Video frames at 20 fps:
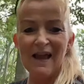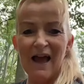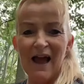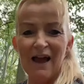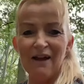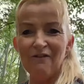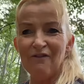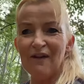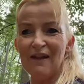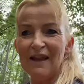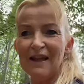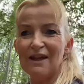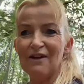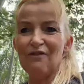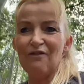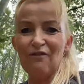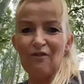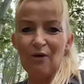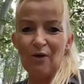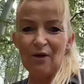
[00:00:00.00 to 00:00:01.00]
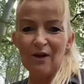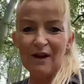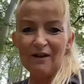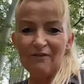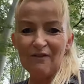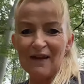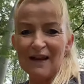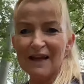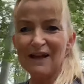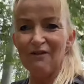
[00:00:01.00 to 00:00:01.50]
I felt like a fool. I
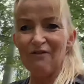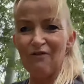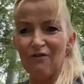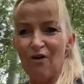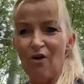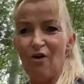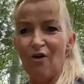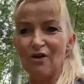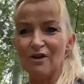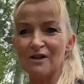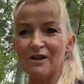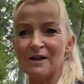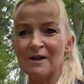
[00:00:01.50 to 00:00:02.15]
felt like a fraud.